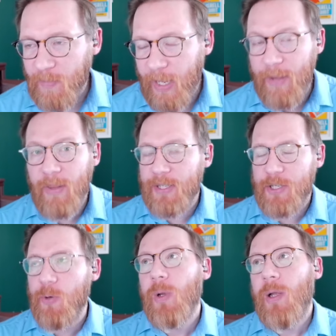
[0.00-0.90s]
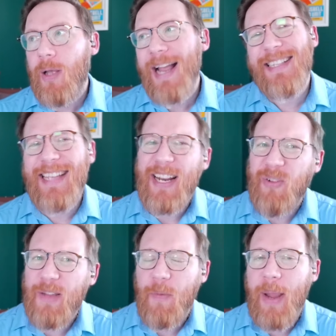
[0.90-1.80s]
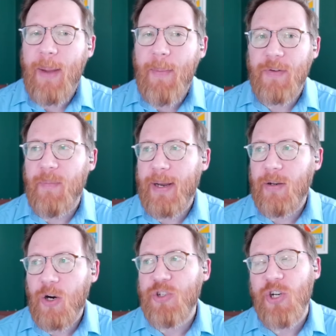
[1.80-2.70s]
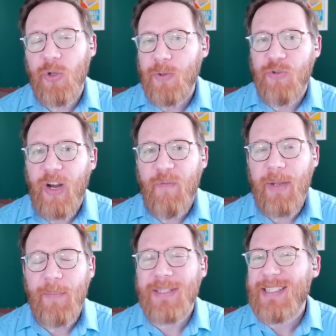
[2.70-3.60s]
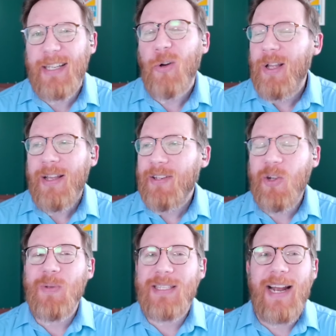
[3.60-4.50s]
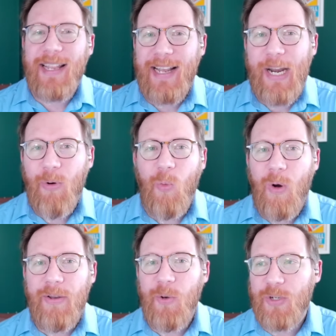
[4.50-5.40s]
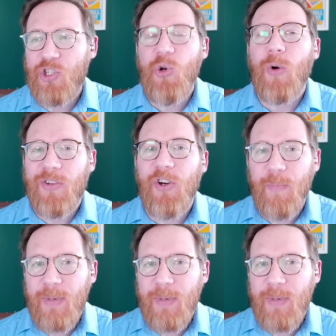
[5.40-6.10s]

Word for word: Unless you, I guess technically if you pay him under $50 million, you don't lose a draft pick. But still, don't sign a guy to a short-term